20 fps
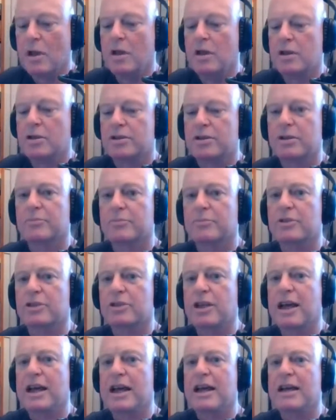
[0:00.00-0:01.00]

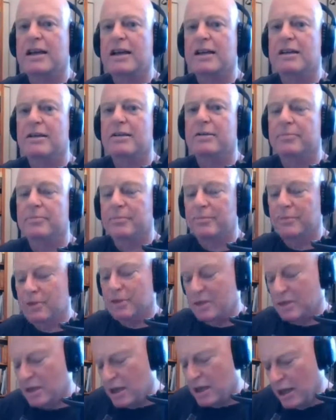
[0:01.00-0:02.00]
Sometimes
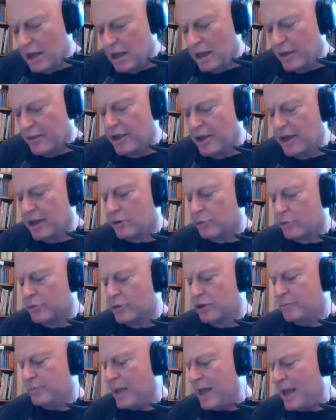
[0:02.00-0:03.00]
they're
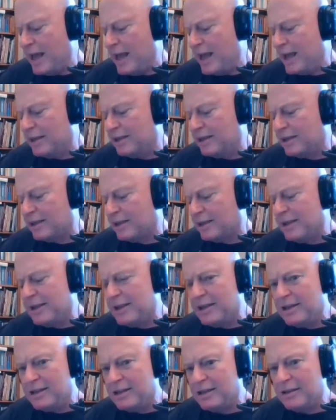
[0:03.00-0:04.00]
crisp and
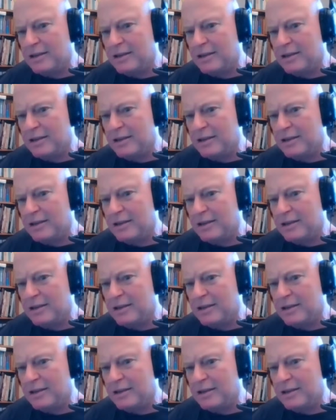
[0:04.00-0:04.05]
clear,